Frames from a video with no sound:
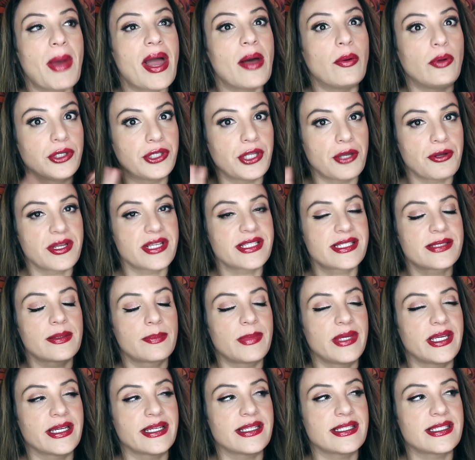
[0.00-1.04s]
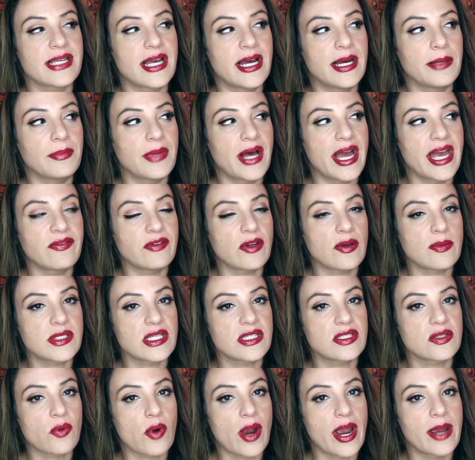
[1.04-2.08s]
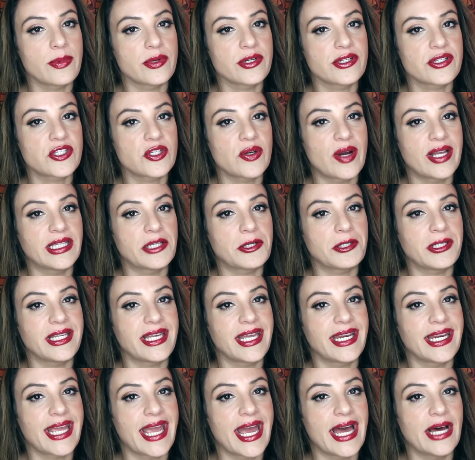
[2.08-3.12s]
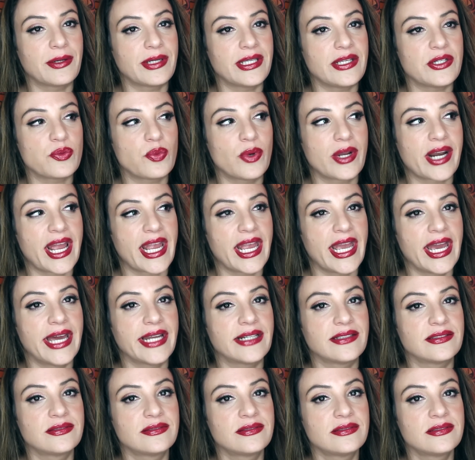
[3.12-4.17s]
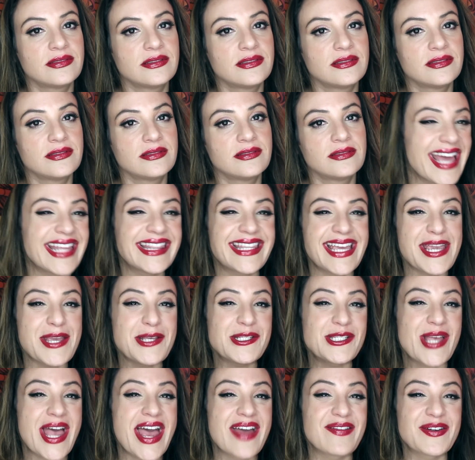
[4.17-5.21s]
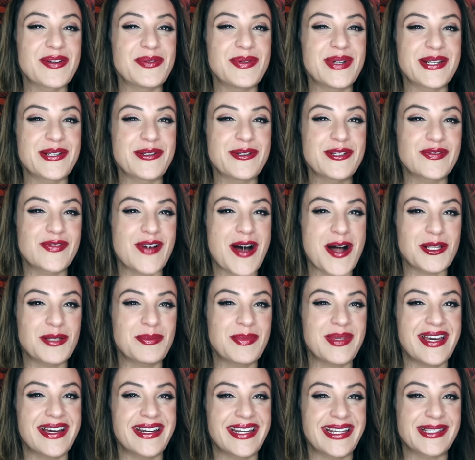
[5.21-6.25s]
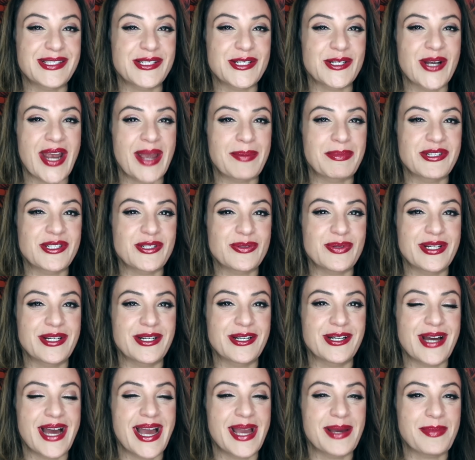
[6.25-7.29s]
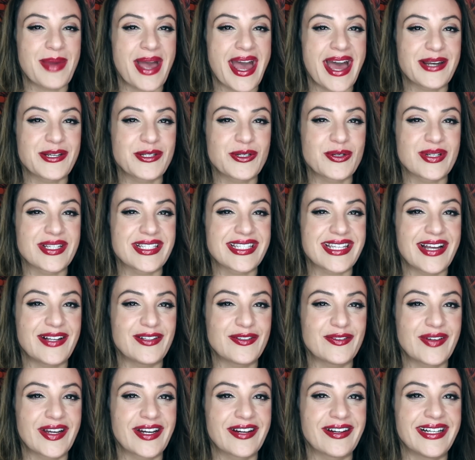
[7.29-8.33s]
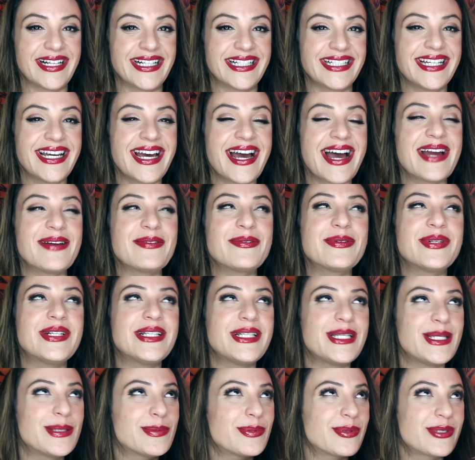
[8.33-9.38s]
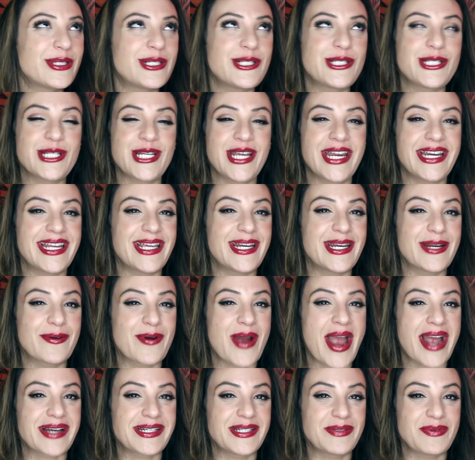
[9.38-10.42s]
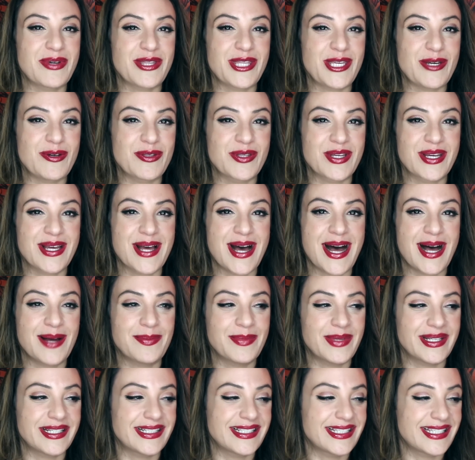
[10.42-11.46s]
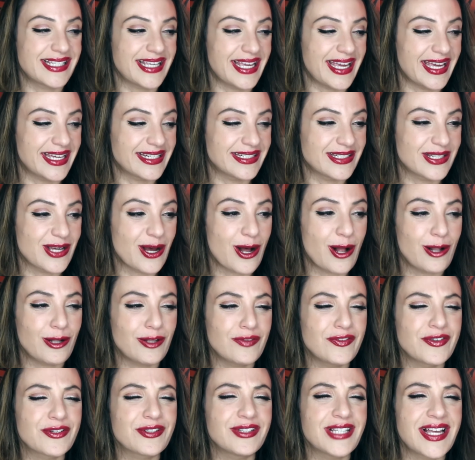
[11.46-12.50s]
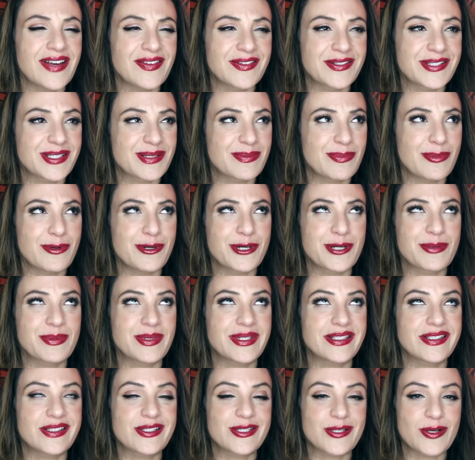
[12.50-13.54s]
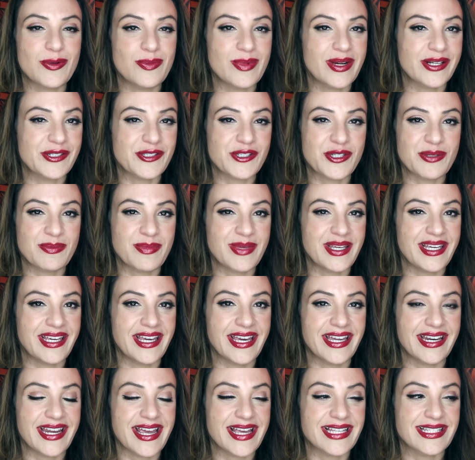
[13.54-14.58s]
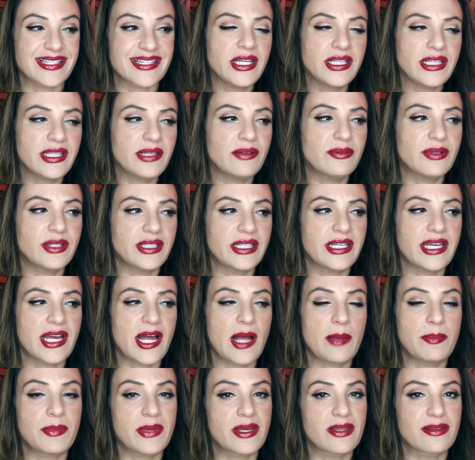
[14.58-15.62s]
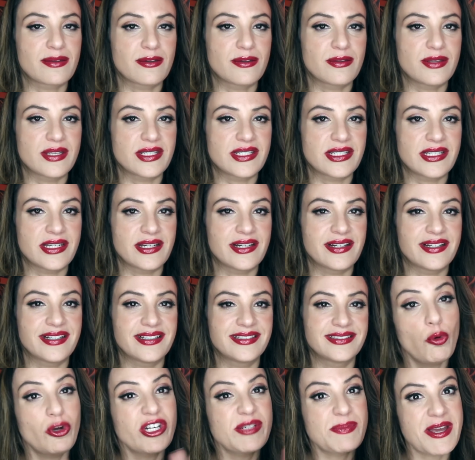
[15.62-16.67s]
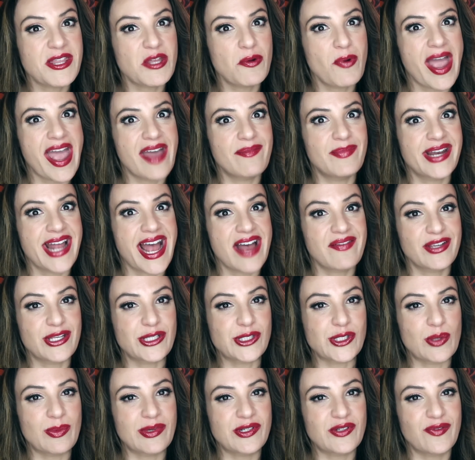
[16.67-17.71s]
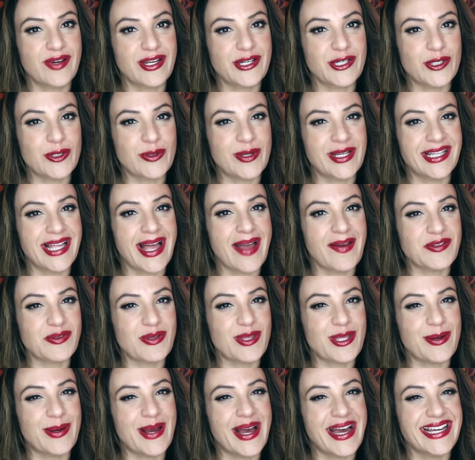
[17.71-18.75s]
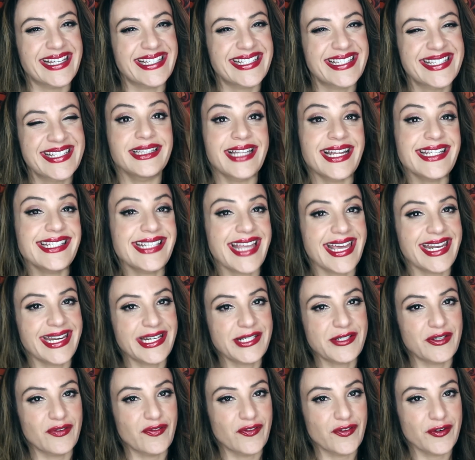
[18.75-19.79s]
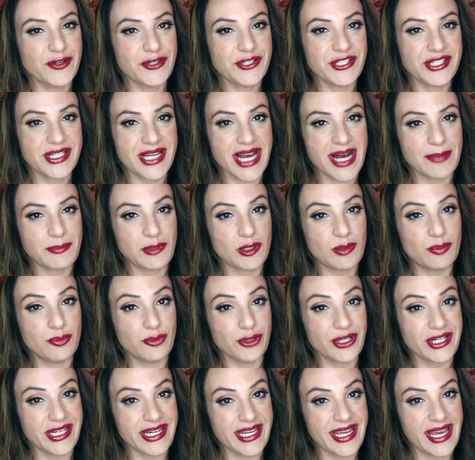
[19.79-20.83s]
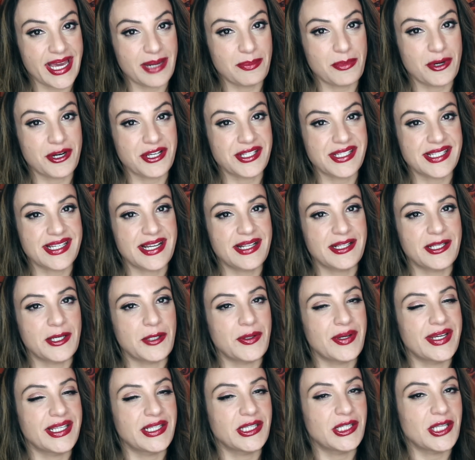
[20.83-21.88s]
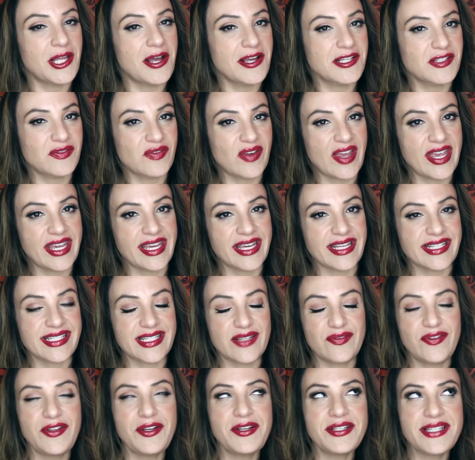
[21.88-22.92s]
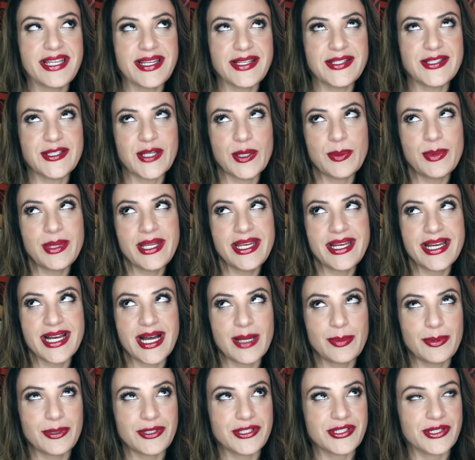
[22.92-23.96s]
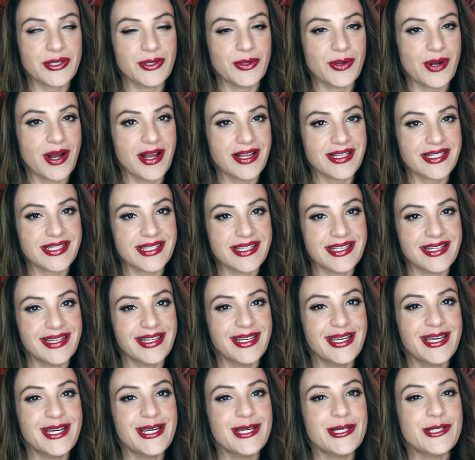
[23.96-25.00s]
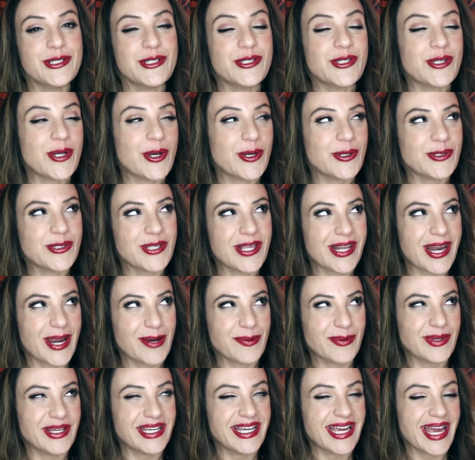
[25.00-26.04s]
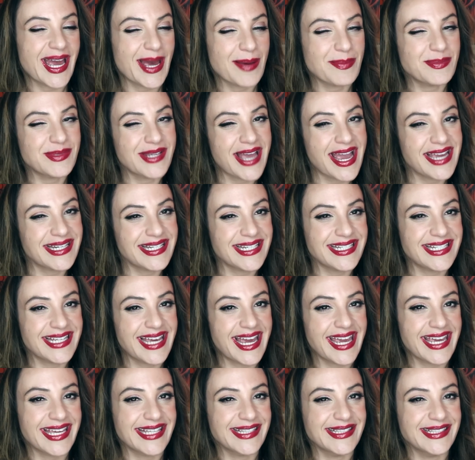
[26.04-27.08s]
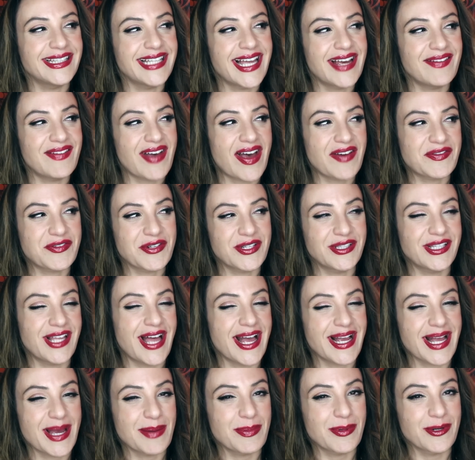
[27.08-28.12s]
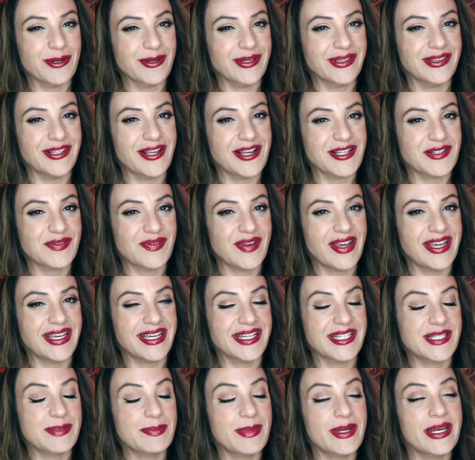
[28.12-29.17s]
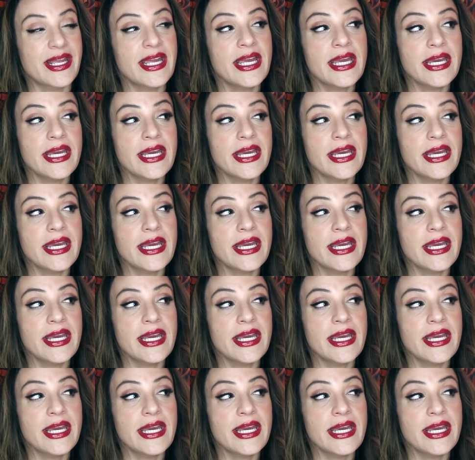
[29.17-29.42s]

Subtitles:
I will notice because I have no subscribers, so I literally can count each one I get. And thank you to everyone who's followed me on Instagram and Twitter. I'm at Farah. I really appreciate interacting with you in the comments, and all of your love and support means so much to me and has really, really helped me through this year. Which, by the way, I've been having so much fun doing lives with you guys. Let's get into first couple, Brittany and Marcelo in Las Vegas. It feels like so many couples across the shows that I recap, 90 Day and Love After Lockup, are in Las Vegas. But